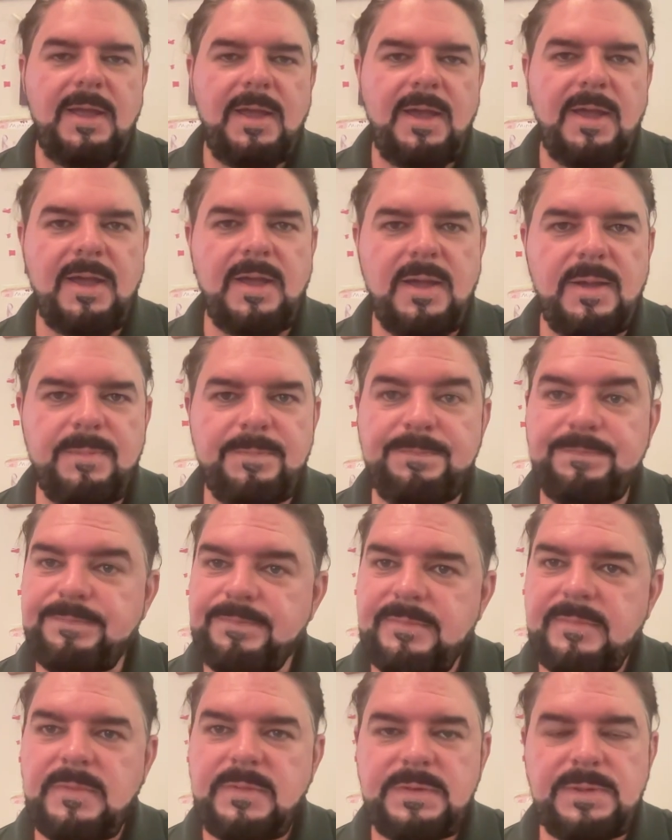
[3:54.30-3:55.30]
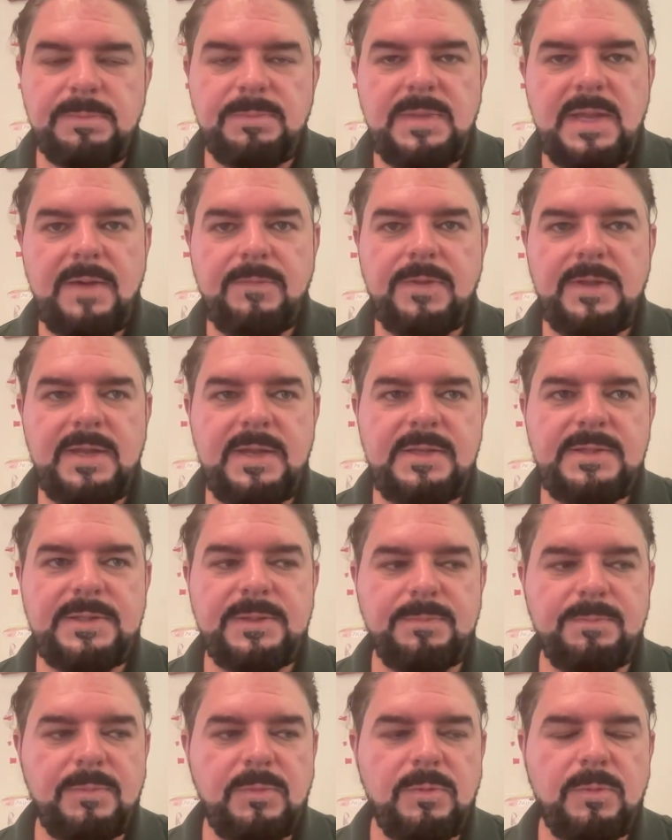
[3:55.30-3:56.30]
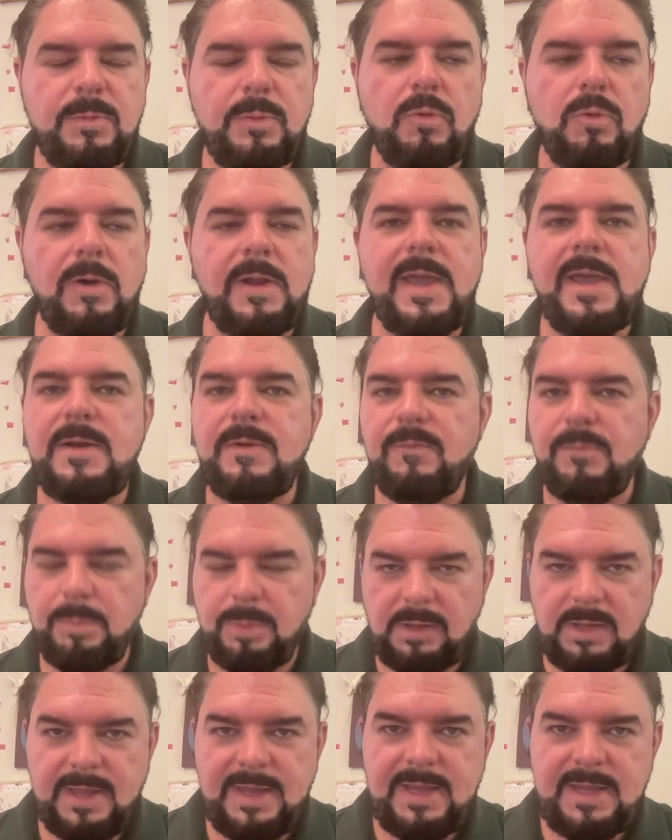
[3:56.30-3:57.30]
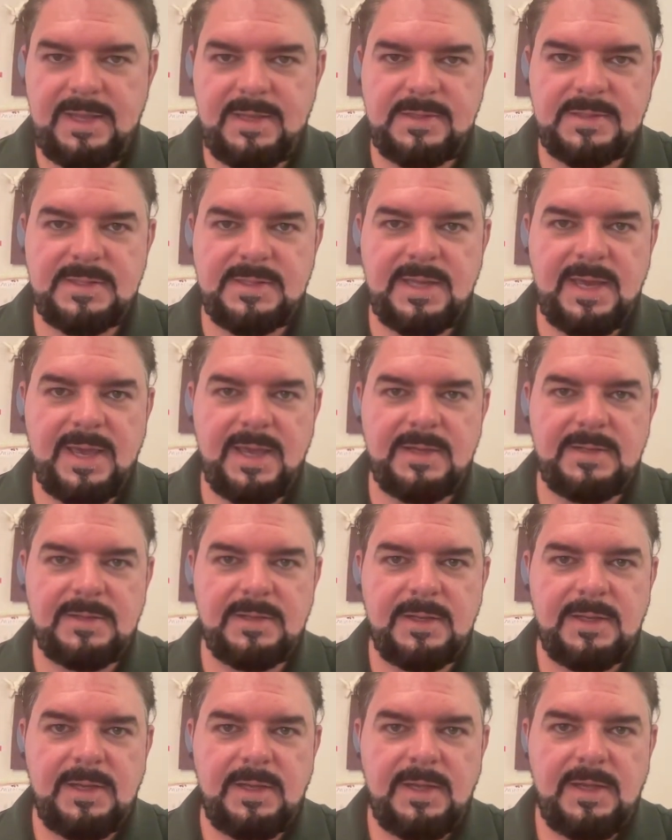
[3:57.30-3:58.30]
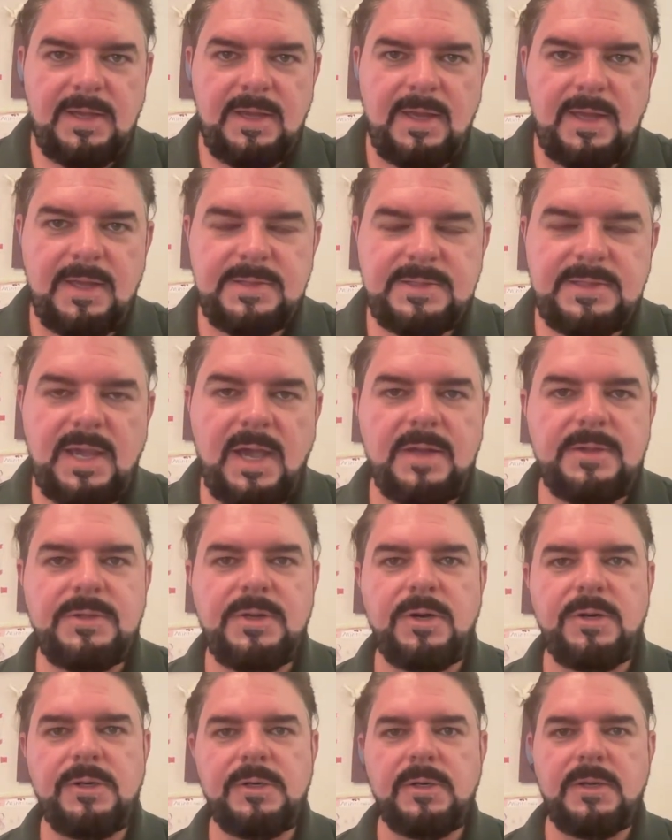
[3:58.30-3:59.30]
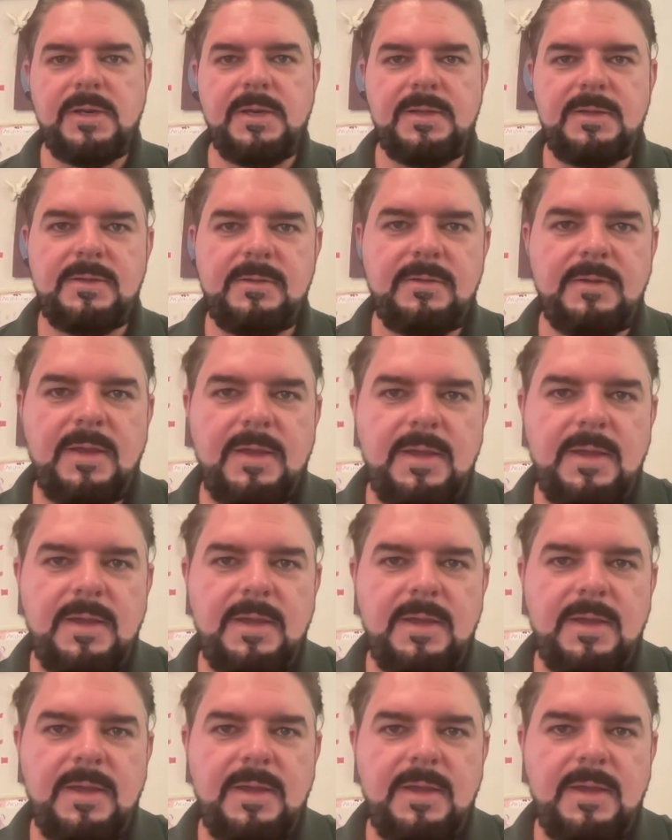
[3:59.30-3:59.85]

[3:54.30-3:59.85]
Um, some definitely some creative plays that Uh, Scott Turner can